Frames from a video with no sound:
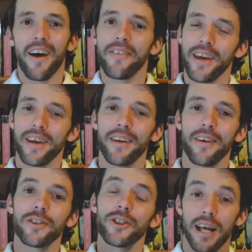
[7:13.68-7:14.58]

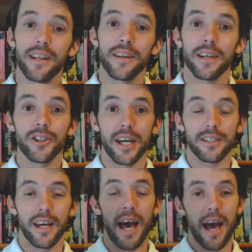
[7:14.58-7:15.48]
then Shallan and
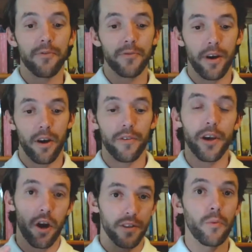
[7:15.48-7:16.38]
Jasnah have
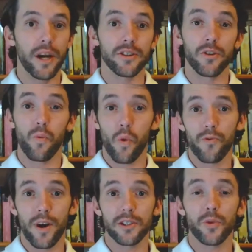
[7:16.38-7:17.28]
they're on their way to the
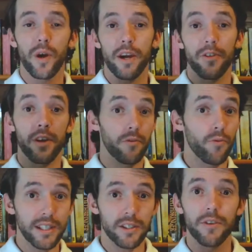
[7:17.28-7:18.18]
warfront where the
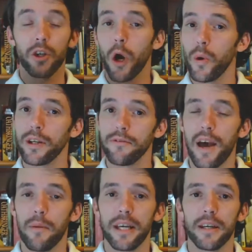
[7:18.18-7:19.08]
rest of the Kholin
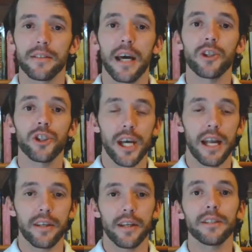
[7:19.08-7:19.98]
family is, and
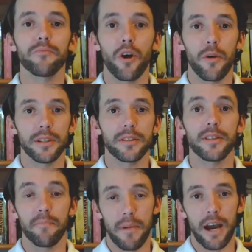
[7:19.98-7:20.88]
Shallan is promised
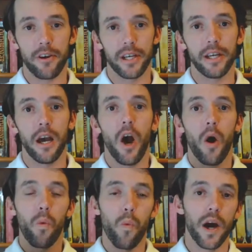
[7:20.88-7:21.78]
to marry
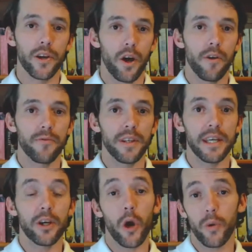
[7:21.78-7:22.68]
one of
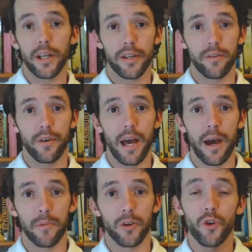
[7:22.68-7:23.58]
the Kholin
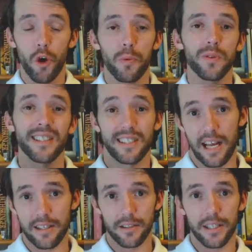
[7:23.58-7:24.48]
um, noble
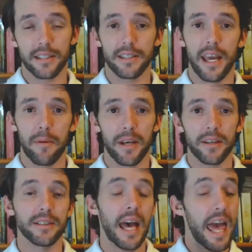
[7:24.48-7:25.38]
sons. His name
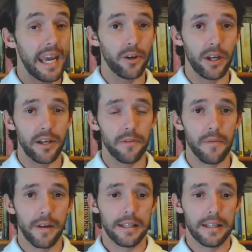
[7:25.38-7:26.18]
is Adolin.